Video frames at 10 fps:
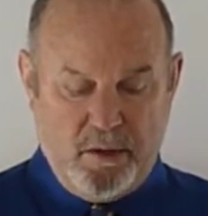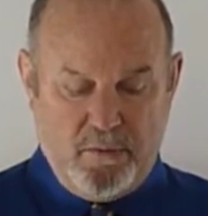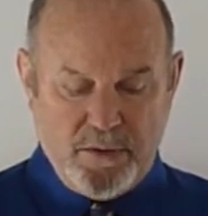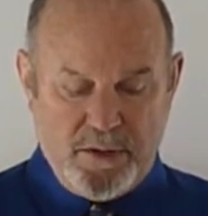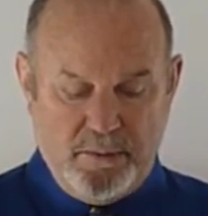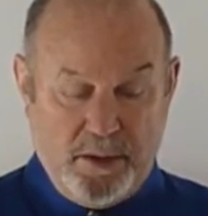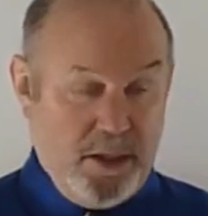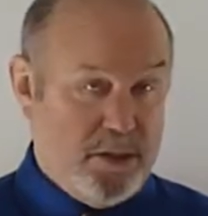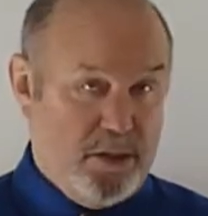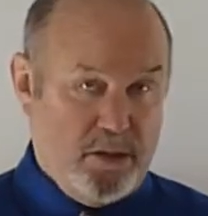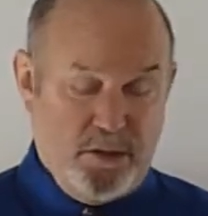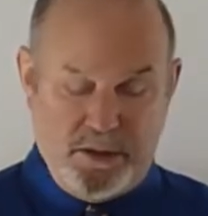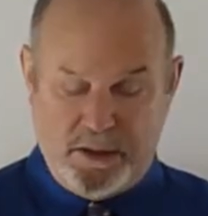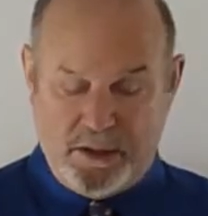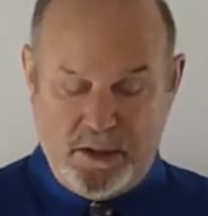overstimulation,
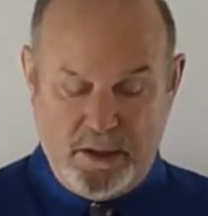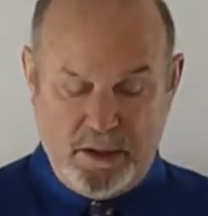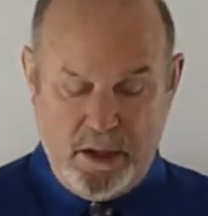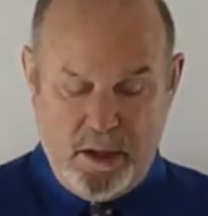216.